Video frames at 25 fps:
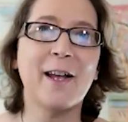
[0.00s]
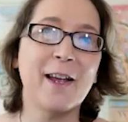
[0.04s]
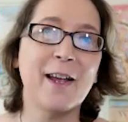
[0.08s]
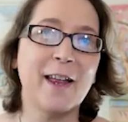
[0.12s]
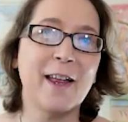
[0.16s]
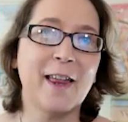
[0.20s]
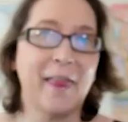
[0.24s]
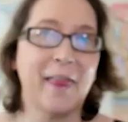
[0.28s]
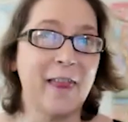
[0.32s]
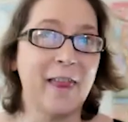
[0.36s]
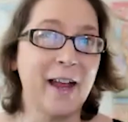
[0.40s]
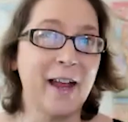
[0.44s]

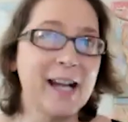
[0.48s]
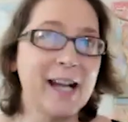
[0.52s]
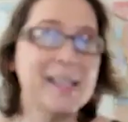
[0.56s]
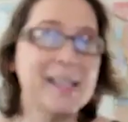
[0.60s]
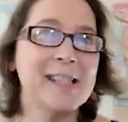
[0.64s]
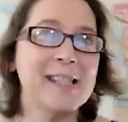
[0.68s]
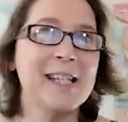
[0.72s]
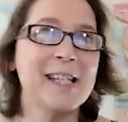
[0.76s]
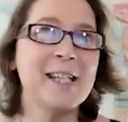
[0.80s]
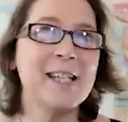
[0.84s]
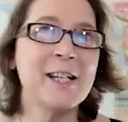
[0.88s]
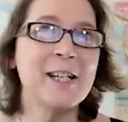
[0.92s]

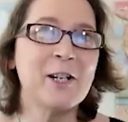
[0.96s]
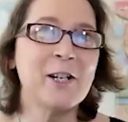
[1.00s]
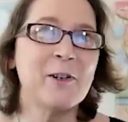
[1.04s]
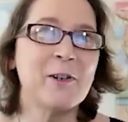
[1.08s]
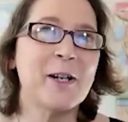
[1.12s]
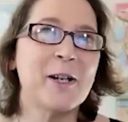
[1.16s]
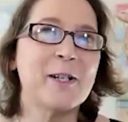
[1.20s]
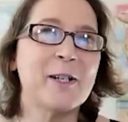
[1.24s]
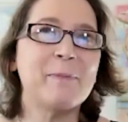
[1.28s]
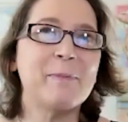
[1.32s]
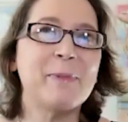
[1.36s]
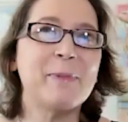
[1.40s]
that's an
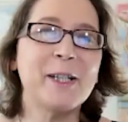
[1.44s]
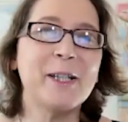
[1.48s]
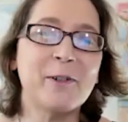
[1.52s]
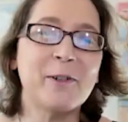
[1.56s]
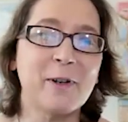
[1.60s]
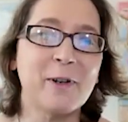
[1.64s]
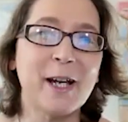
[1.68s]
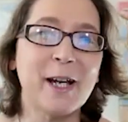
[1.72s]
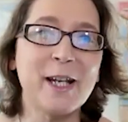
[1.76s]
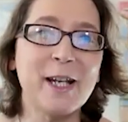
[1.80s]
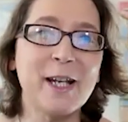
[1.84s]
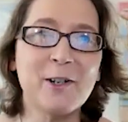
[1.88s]
incredibly
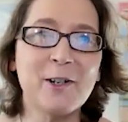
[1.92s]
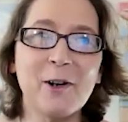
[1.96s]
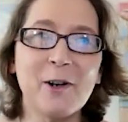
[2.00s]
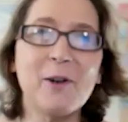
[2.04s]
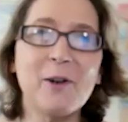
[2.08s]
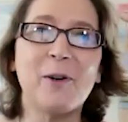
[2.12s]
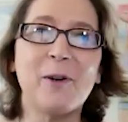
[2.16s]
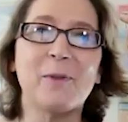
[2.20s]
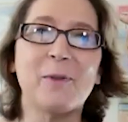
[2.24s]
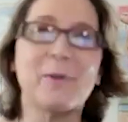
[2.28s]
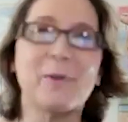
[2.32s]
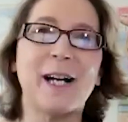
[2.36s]
great
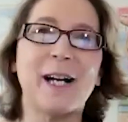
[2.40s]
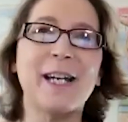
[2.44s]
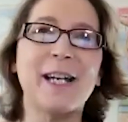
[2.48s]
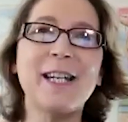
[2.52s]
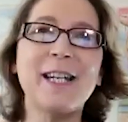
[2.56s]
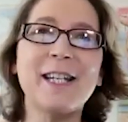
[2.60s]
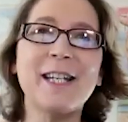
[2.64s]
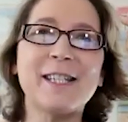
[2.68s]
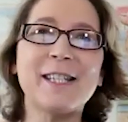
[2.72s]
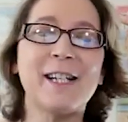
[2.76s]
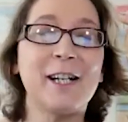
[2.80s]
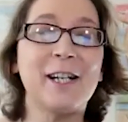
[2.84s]
goal,
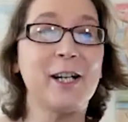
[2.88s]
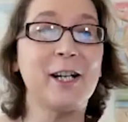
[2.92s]
right?